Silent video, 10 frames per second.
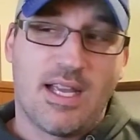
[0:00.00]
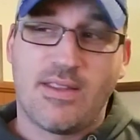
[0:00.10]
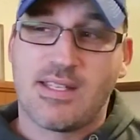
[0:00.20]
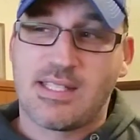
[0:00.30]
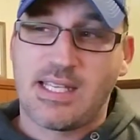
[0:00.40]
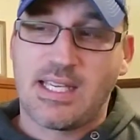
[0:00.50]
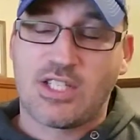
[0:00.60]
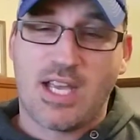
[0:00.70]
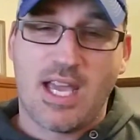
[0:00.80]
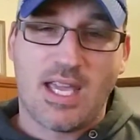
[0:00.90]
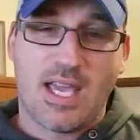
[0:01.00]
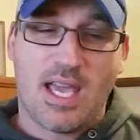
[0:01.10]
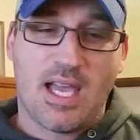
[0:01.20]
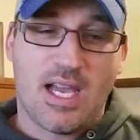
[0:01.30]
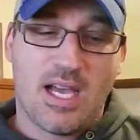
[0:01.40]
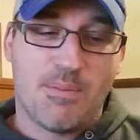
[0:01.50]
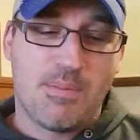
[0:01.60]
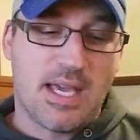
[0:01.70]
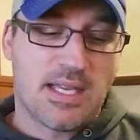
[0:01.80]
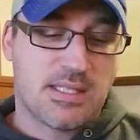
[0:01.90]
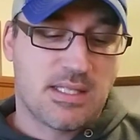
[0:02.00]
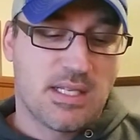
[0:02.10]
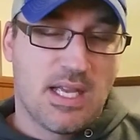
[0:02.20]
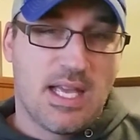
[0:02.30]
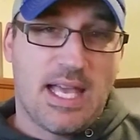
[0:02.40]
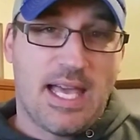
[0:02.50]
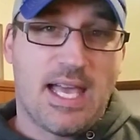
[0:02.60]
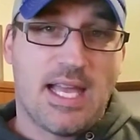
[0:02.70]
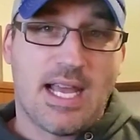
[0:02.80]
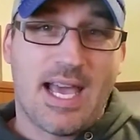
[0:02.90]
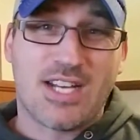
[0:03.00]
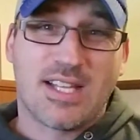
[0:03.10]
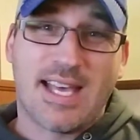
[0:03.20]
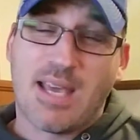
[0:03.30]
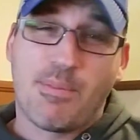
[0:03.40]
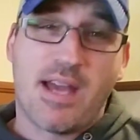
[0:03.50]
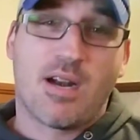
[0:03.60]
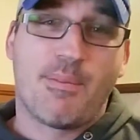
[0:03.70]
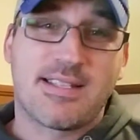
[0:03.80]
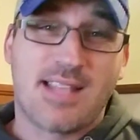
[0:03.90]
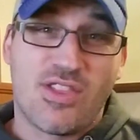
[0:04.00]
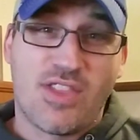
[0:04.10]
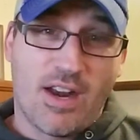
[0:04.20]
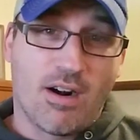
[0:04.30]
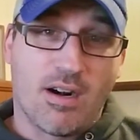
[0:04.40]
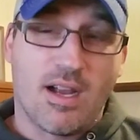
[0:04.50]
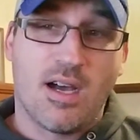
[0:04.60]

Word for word: and the Slique shake uh, mix and I actually like it better. It makes it thinner.